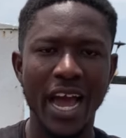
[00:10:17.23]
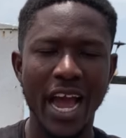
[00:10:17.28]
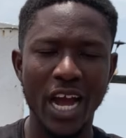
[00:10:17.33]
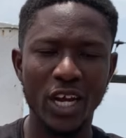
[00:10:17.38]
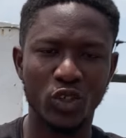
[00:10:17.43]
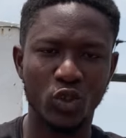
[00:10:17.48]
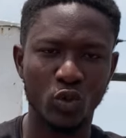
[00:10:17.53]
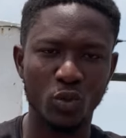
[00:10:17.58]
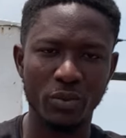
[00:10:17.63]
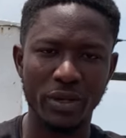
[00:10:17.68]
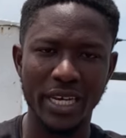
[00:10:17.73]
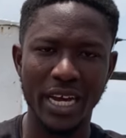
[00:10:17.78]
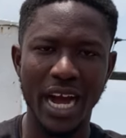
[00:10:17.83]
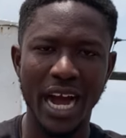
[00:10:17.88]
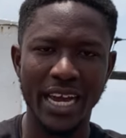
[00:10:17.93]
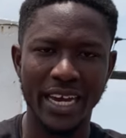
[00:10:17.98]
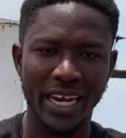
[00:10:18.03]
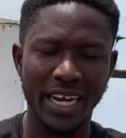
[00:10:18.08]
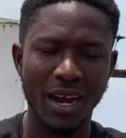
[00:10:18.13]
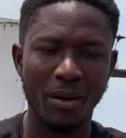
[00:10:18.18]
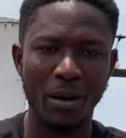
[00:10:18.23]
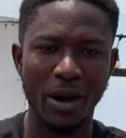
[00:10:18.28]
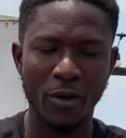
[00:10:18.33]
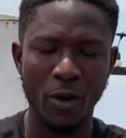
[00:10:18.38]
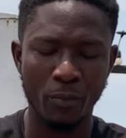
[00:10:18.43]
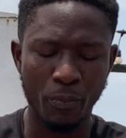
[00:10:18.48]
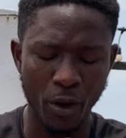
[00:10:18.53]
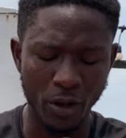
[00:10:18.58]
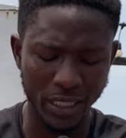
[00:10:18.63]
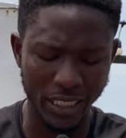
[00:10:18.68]
etumi aye kama
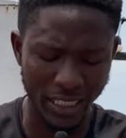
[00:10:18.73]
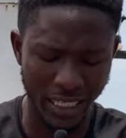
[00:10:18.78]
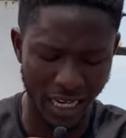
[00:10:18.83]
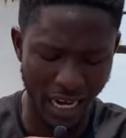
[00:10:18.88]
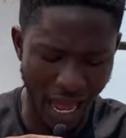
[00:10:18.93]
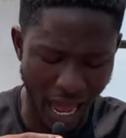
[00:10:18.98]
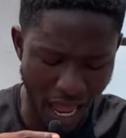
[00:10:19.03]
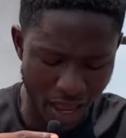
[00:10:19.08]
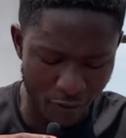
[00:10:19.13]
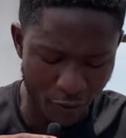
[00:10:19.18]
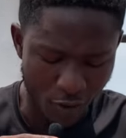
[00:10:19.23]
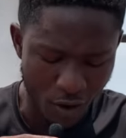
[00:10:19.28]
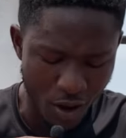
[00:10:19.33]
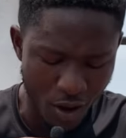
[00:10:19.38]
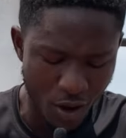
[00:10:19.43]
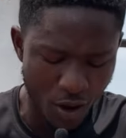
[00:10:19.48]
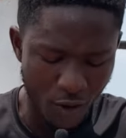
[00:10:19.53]
reporting live